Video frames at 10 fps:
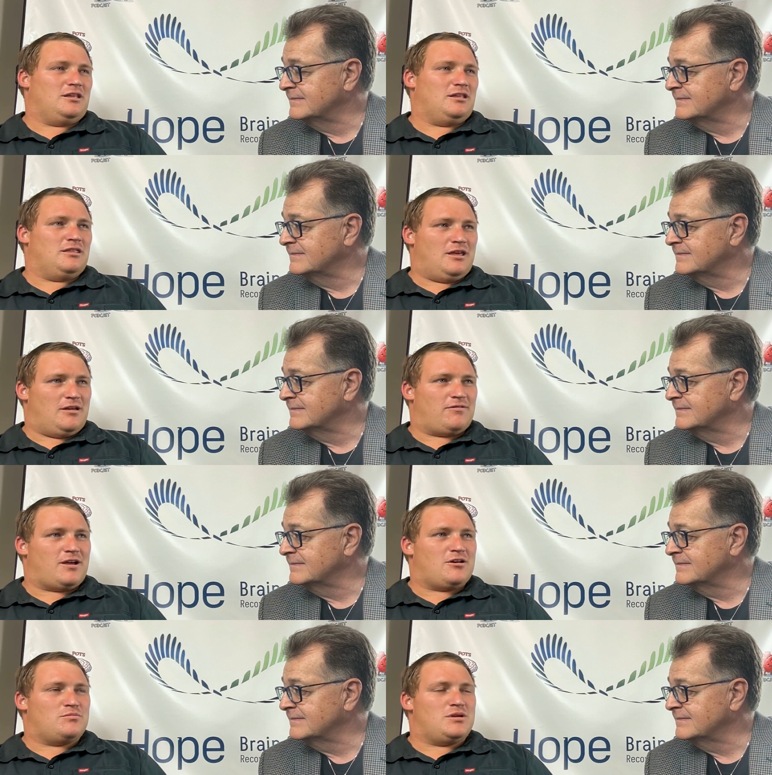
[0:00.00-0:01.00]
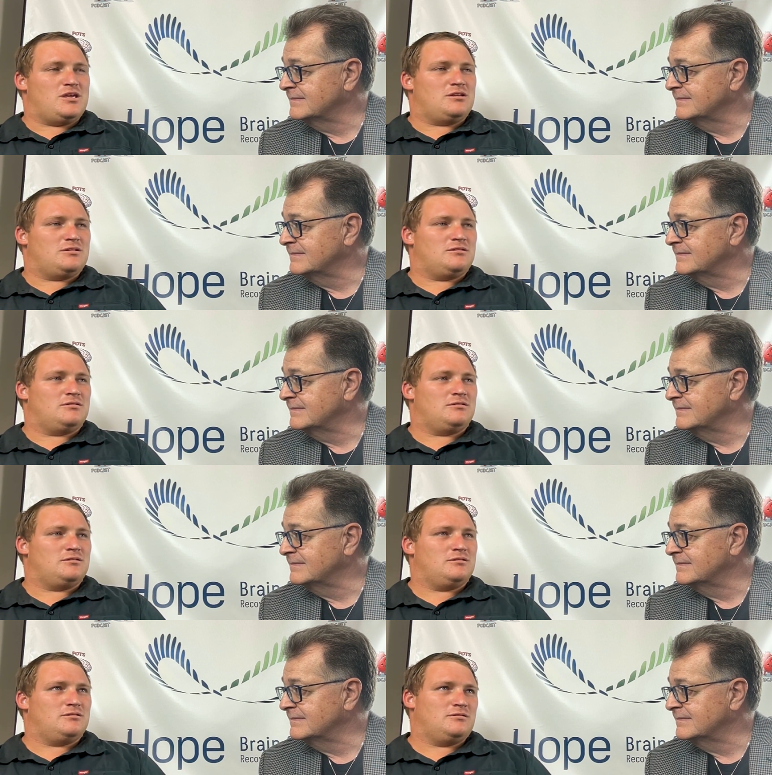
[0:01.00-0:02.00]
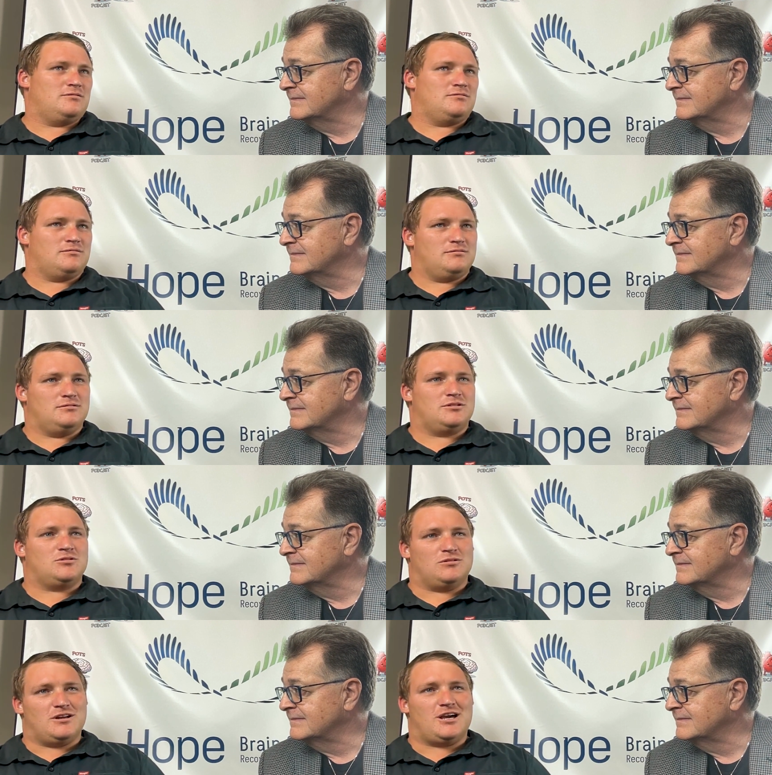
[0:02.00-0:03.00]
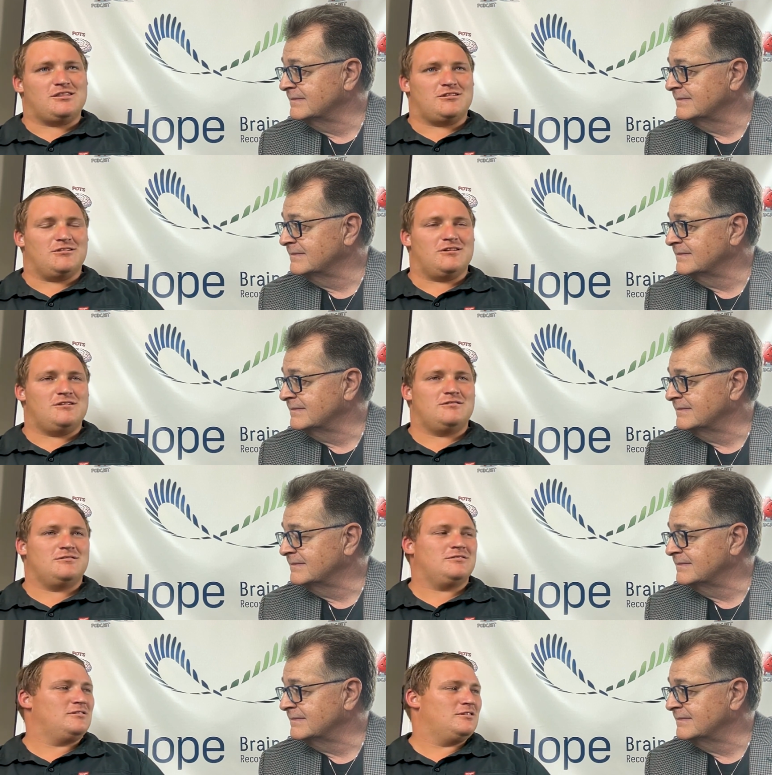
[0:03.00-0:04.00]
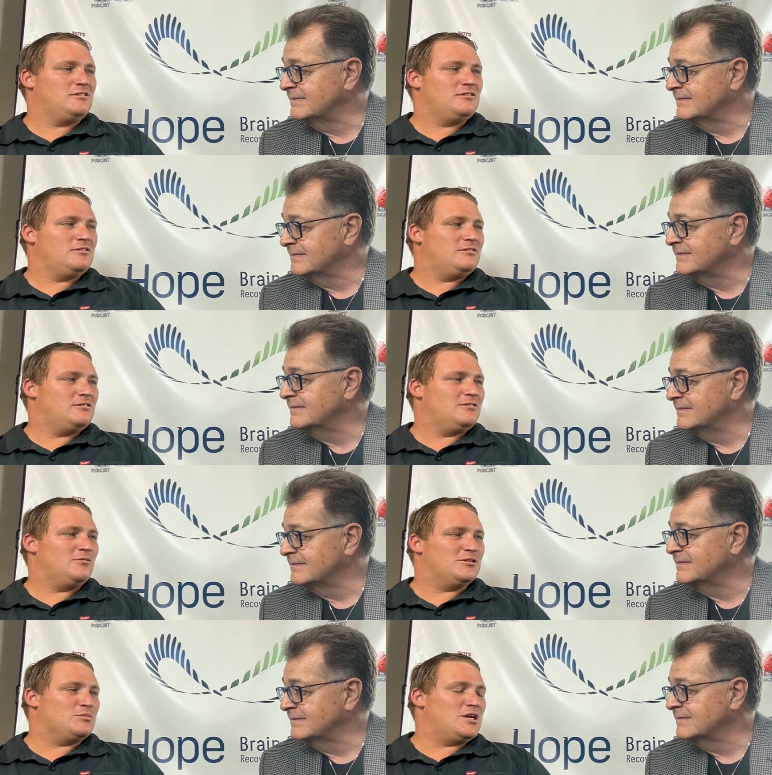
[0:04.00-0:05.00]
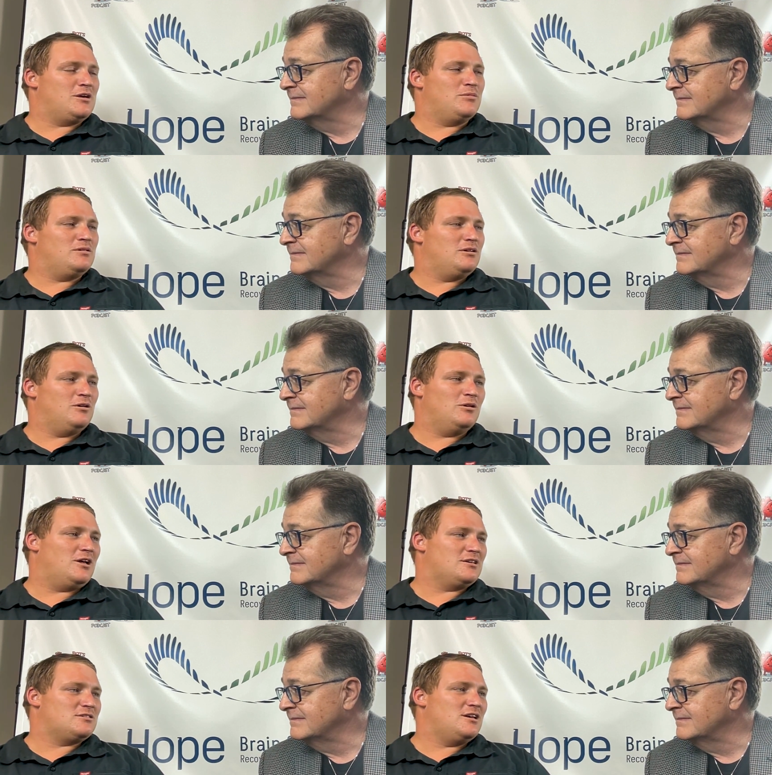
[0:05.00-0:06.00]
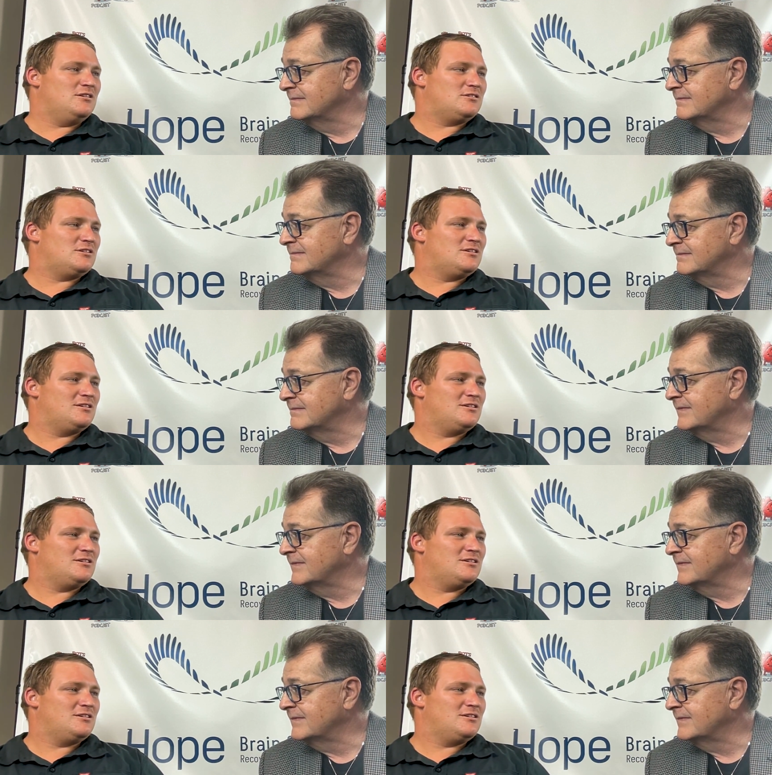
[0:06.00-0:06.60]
Speaker 1: They found me toward nine thirty. Wasn't making a whole lot of sense.